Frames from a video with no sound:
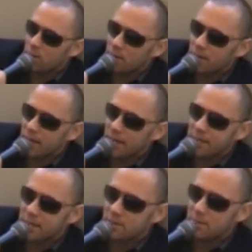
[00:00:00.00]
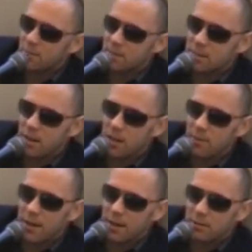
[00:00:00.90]
won't be the case. So I'm excited
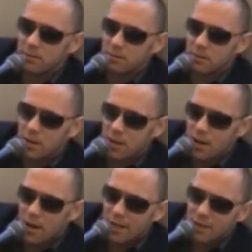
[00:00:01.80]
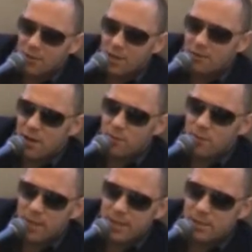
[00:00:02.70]
about it. I don't think I've ever
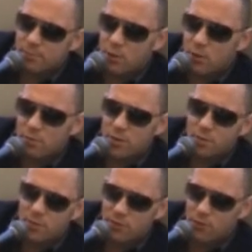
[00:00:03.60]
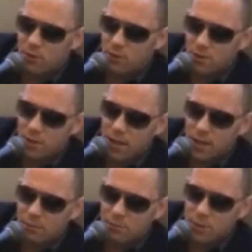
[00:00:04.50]
been to Bournemouth before,
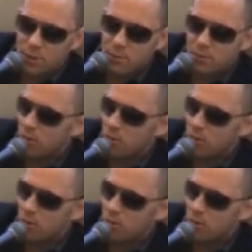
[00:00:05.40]
which is